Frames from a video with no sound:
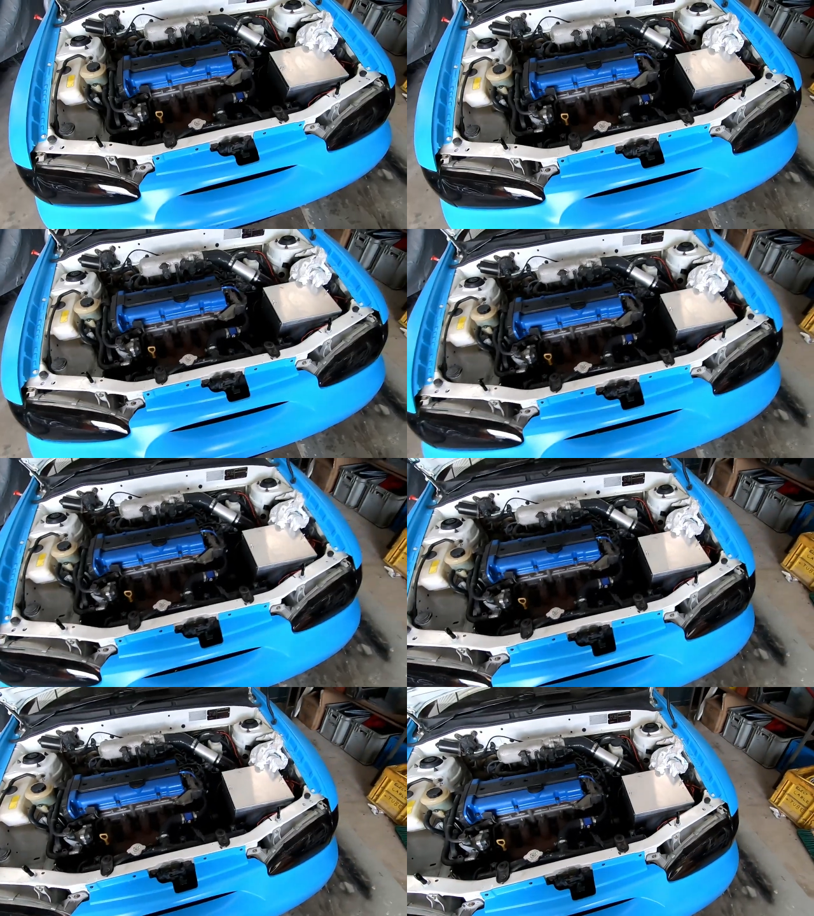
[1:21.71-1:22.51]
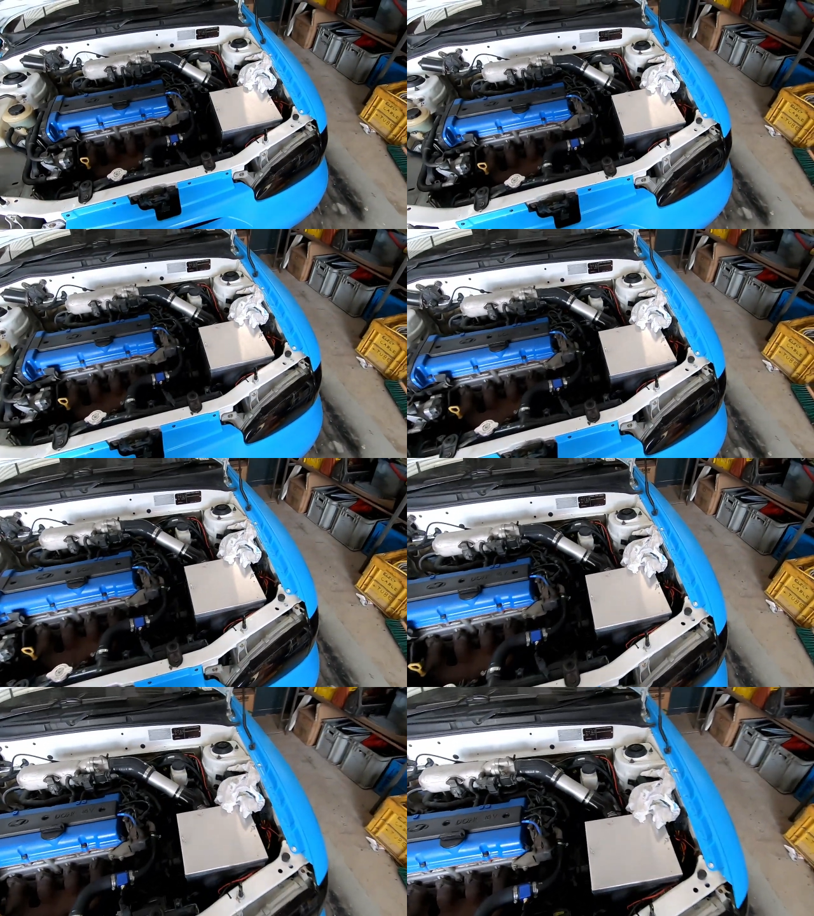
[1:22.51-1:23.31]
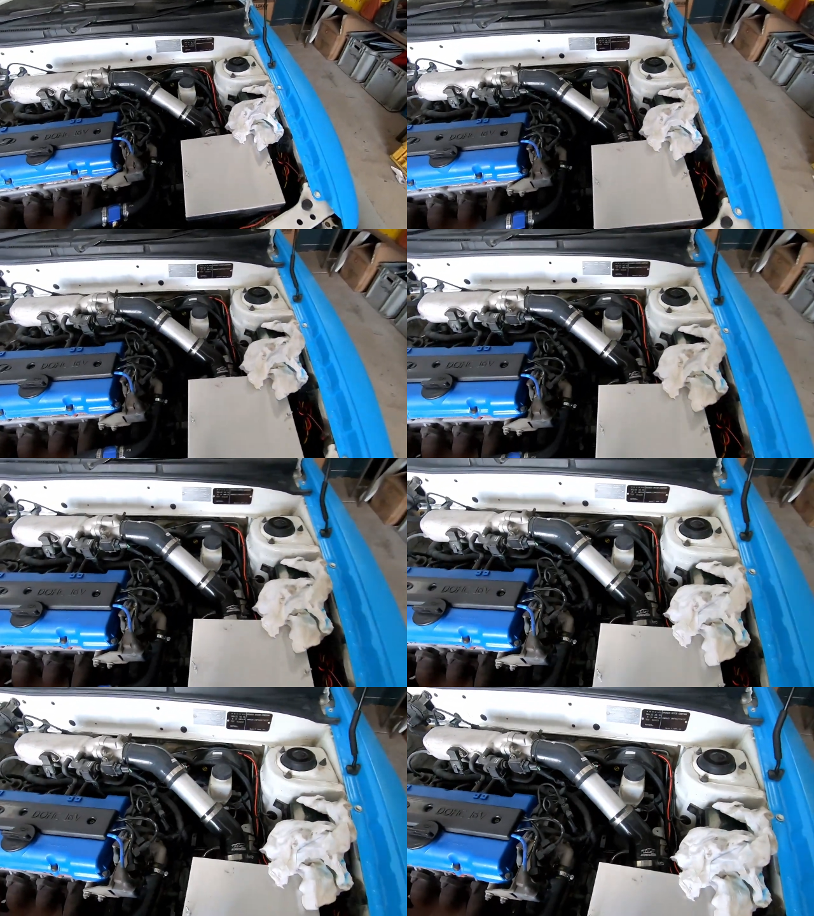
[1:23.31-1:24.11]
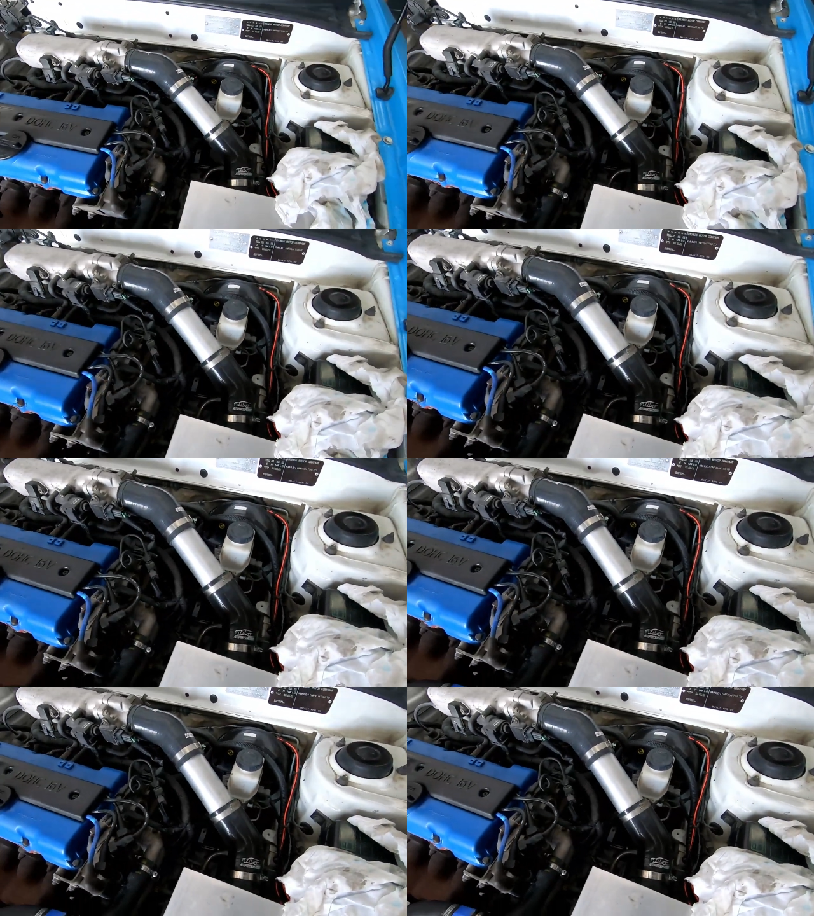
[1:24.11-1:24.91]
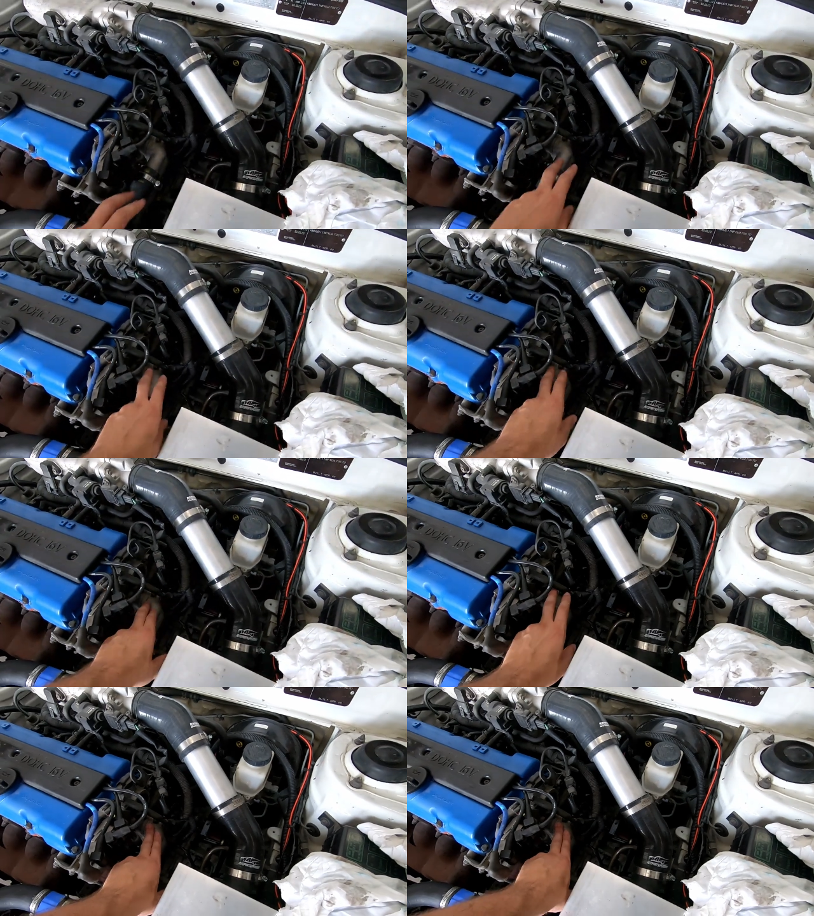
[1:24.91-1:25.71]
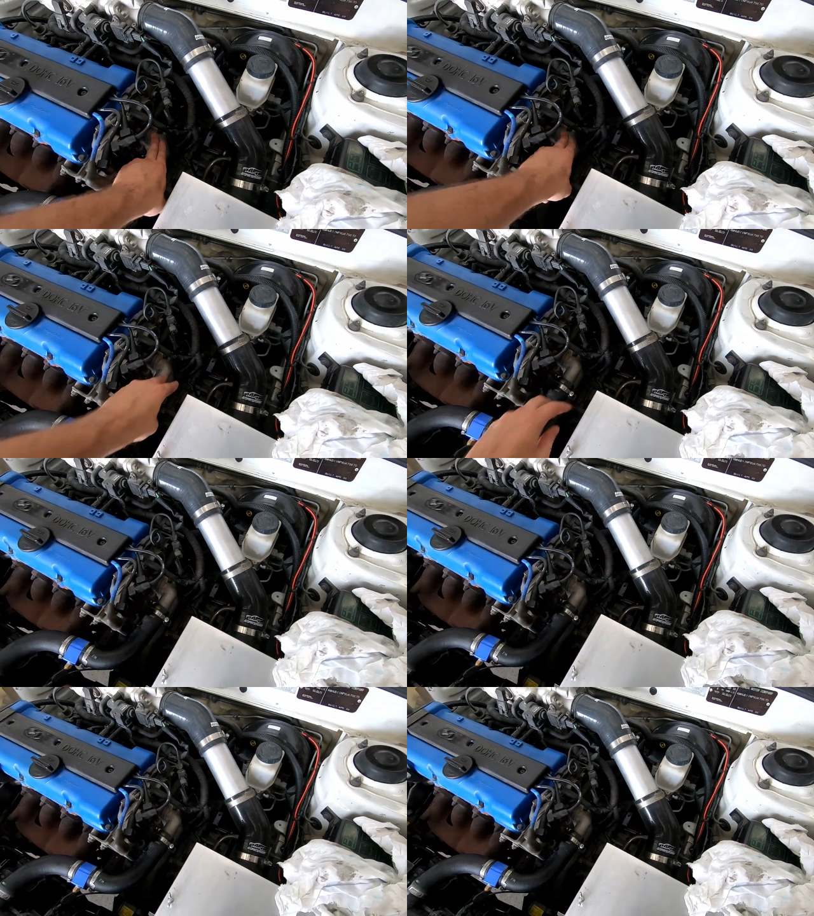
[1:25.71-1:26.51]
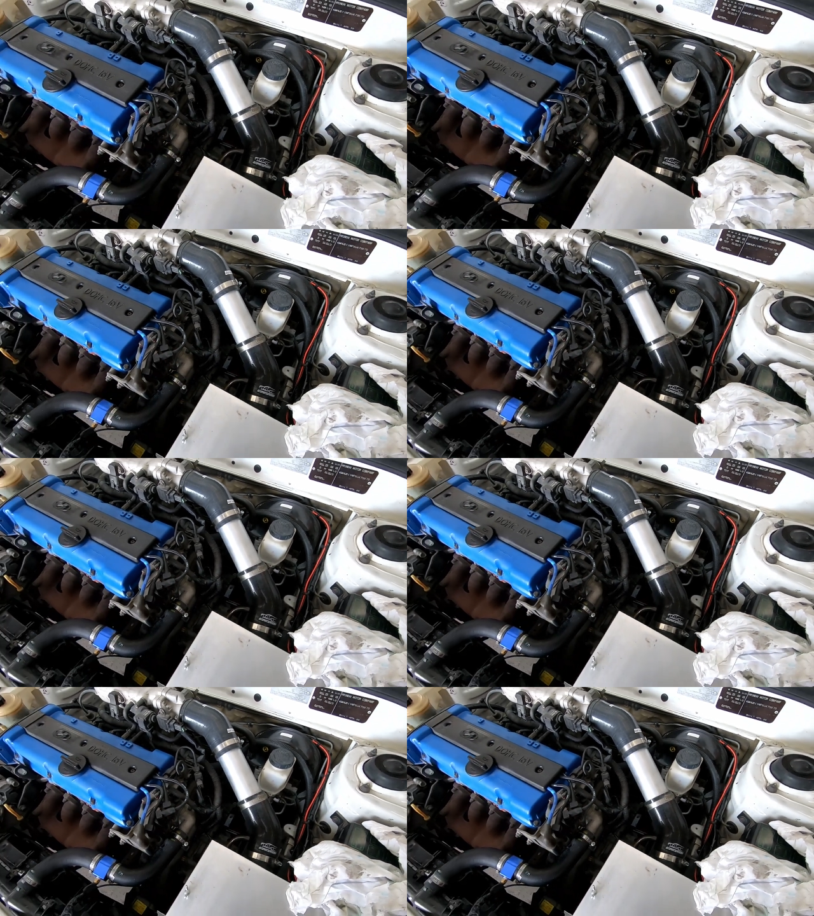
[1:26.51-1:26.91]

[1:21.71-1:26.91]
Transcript: Nobody's mouth can be seen.